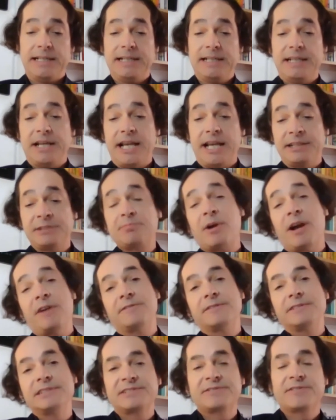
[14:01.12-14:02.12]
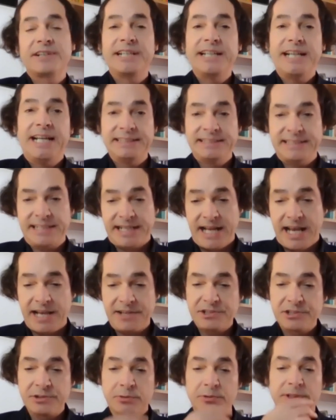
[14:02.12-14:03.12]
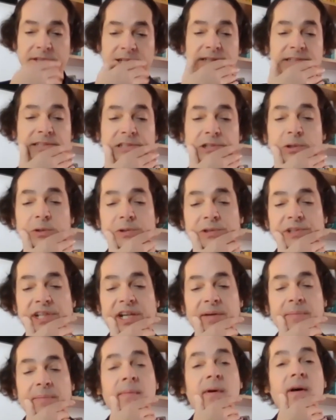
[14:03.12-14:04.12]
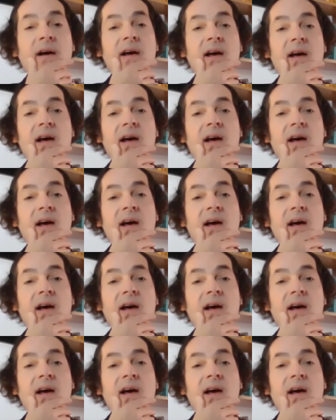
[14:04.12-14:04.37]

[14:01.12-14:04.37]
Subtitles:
his preference for an international consortium,